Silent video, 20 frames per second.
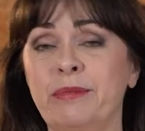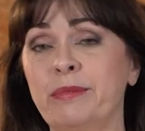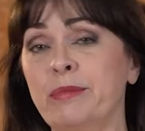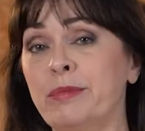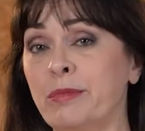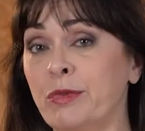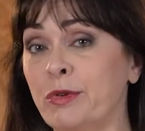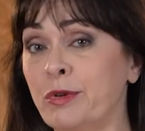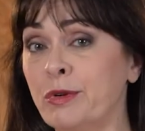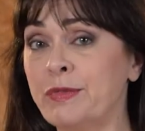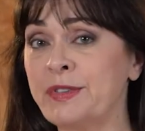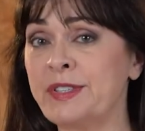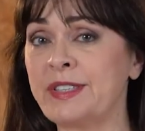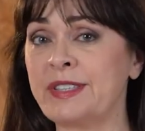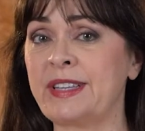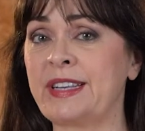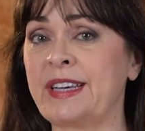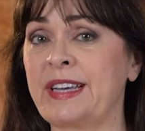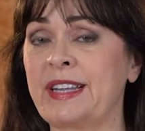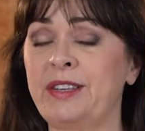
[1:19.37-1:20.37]
moves
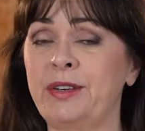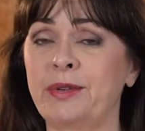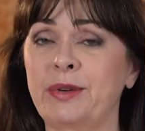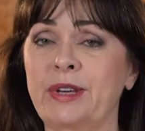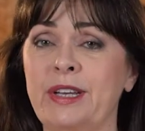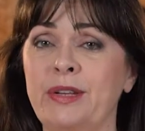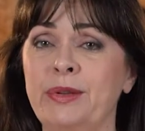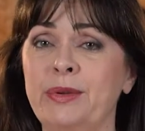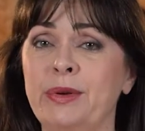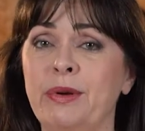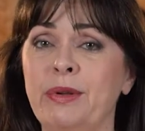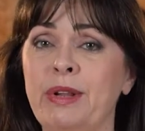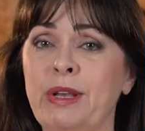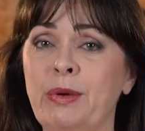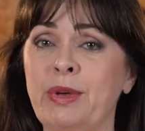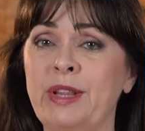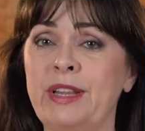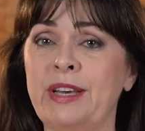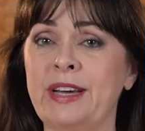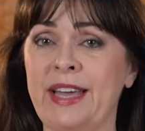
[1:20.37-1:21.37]
that you can do only
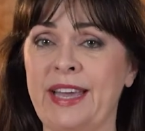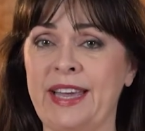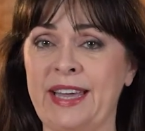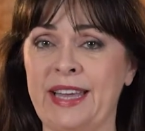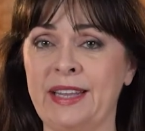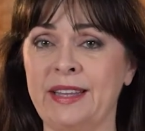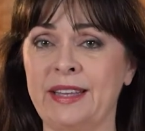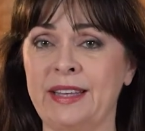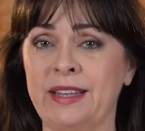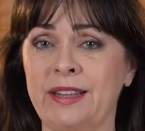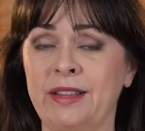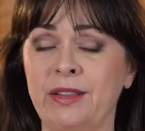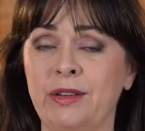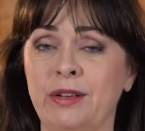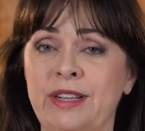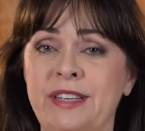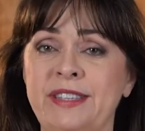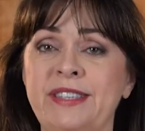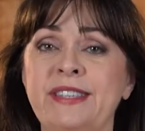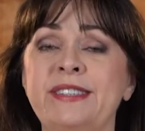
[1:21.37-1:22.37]
with the head and
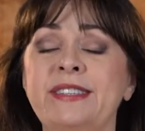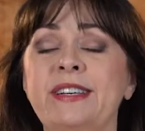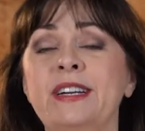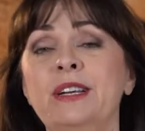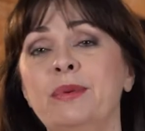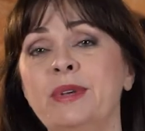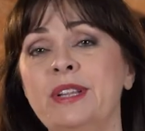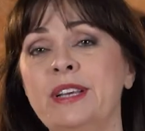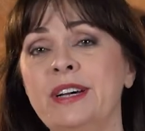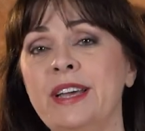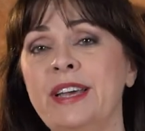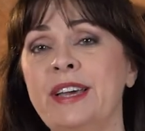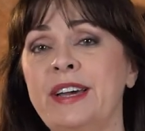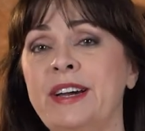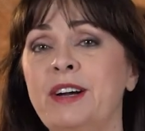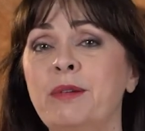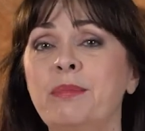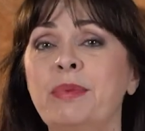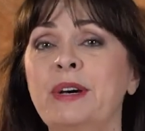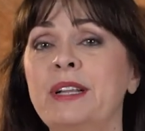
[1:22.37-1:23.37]
not necessarily with the
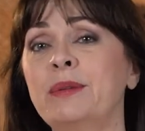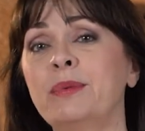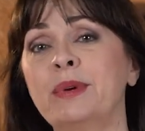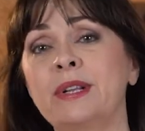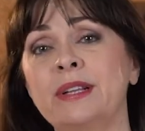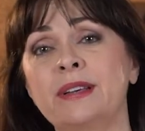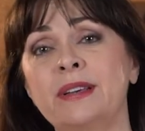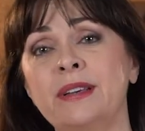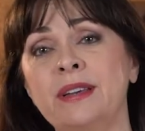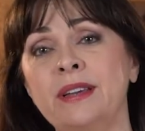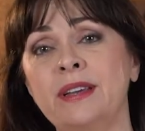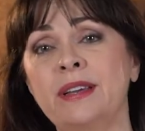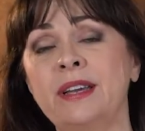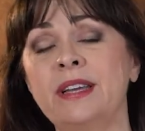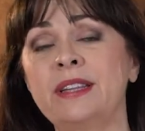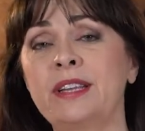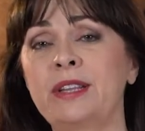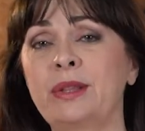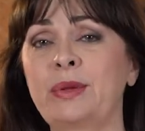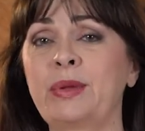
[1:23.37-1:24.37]
hair, but we'll
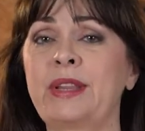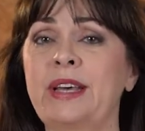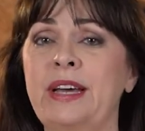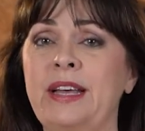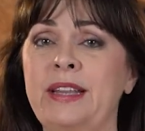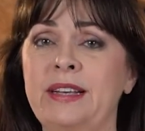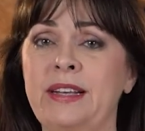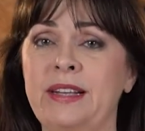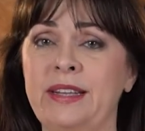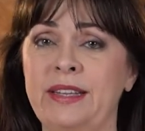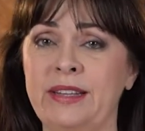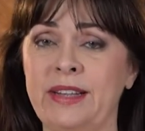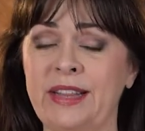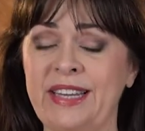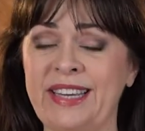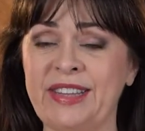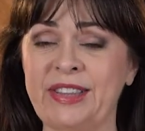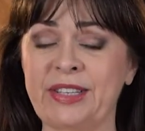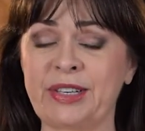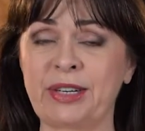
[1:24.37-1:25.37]
get into that a little
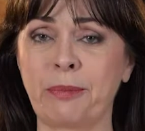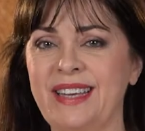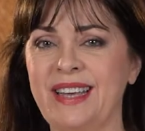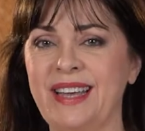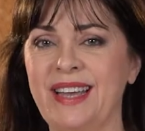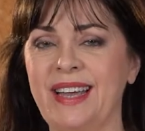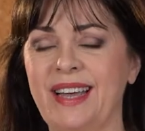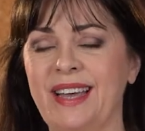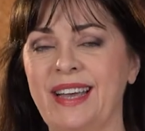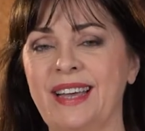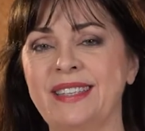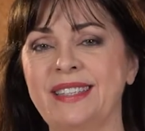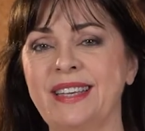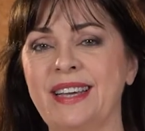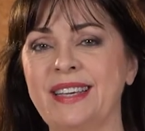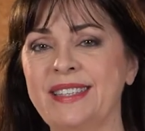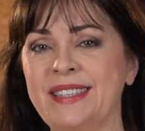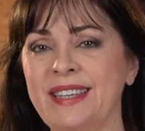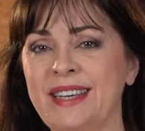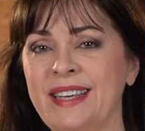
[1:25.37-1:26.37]
later. As
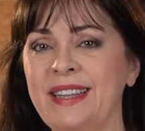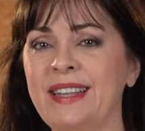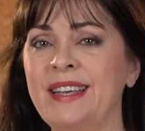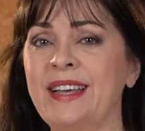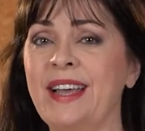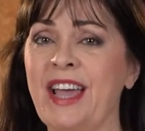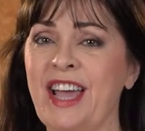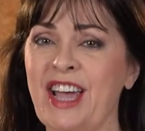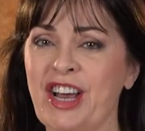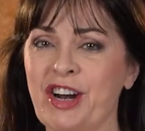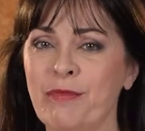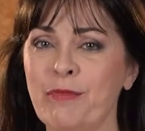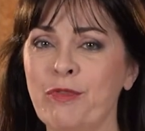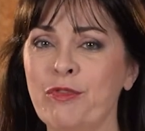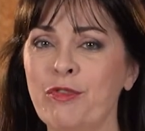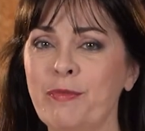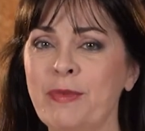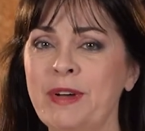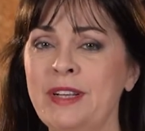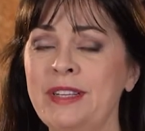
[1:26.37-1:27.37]
I said, hair
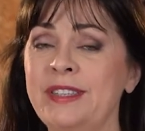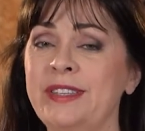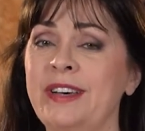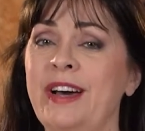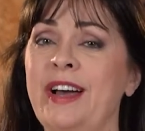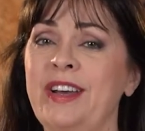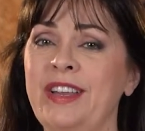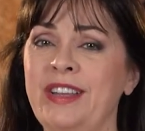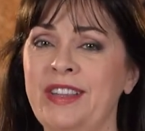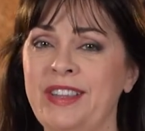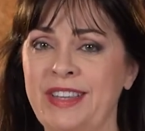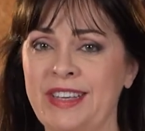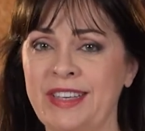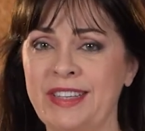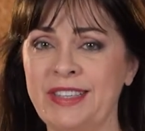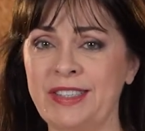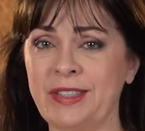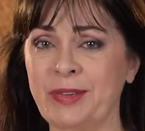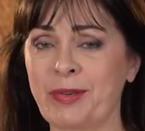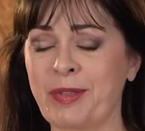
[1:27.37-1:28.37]
movements are
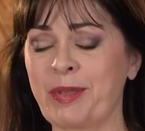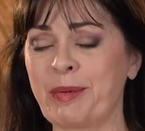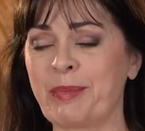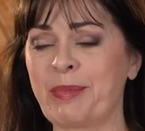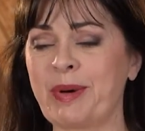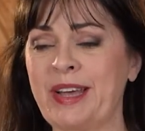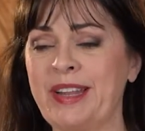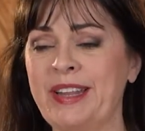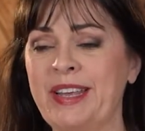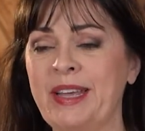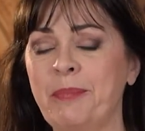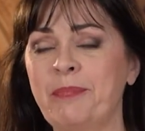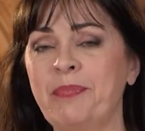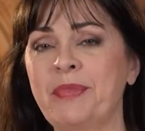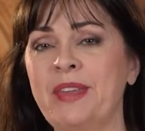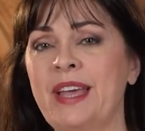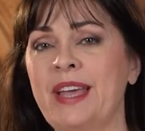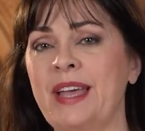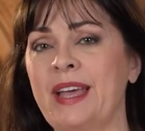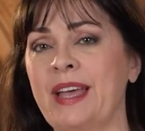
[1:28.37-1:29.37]
intense on the body,
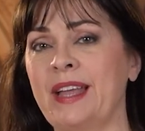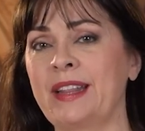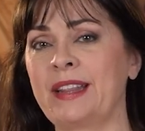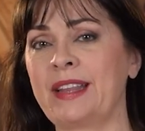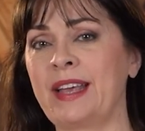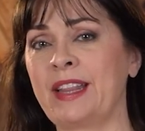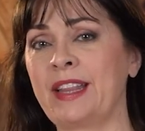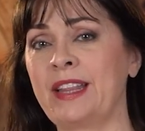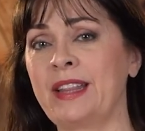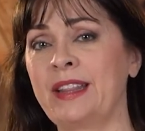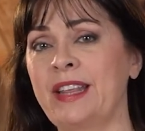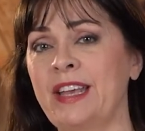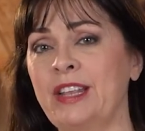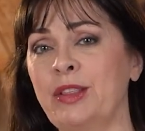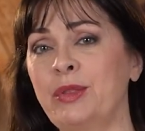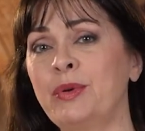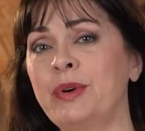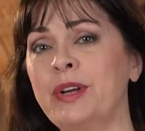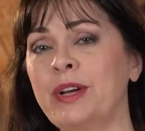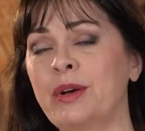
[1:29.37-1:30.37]
and then they
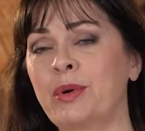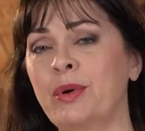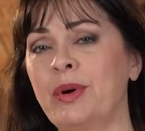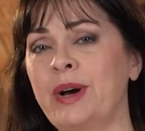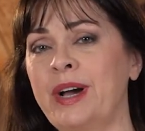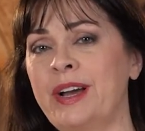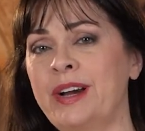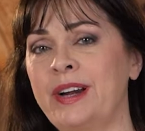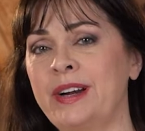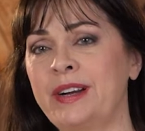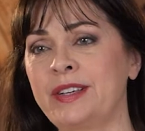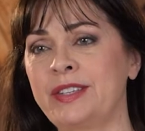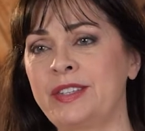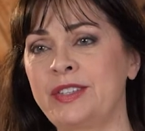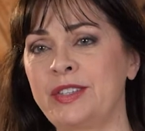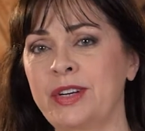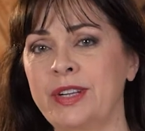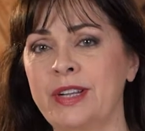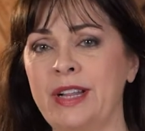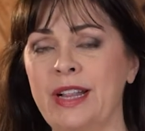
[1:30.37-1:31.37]
do require a
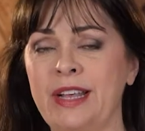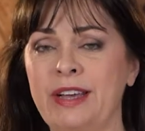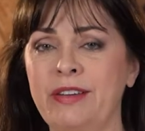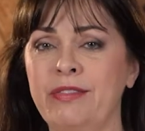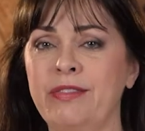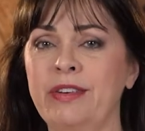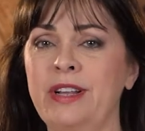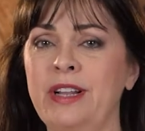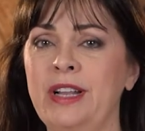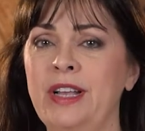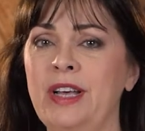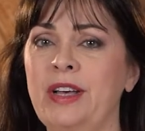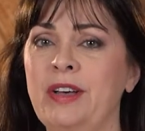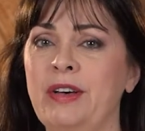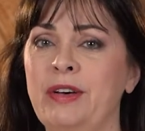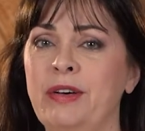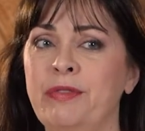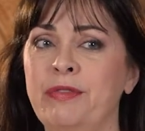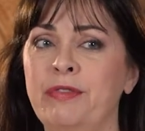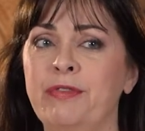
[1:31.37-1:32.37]
certain level
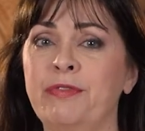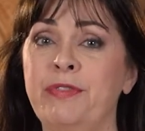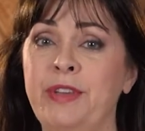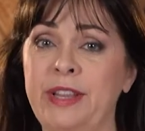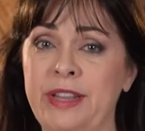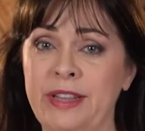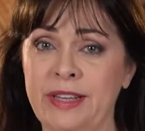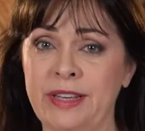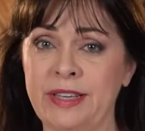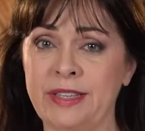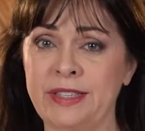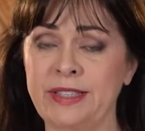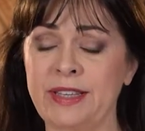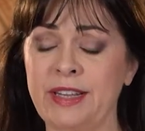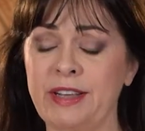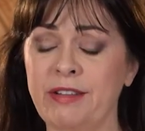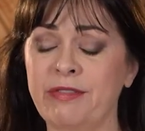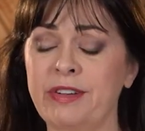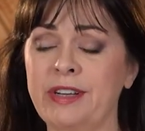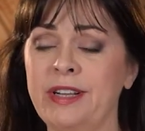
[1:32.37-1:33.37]
of fitness
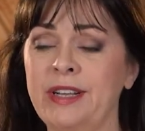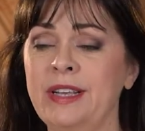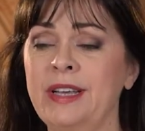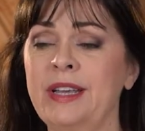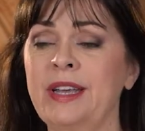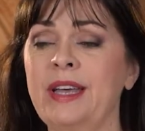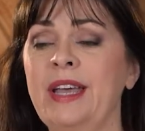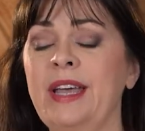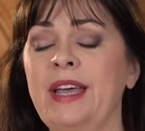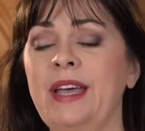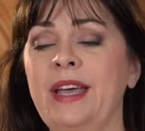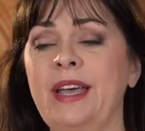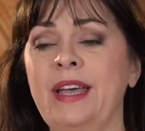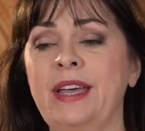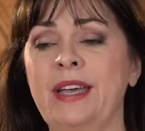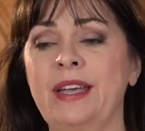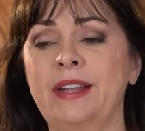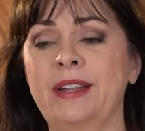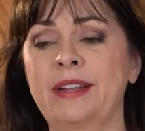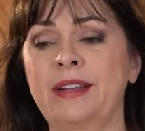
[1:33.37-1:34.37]
level
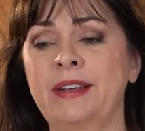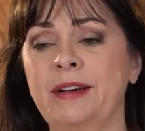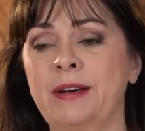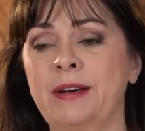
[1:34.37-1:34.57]
and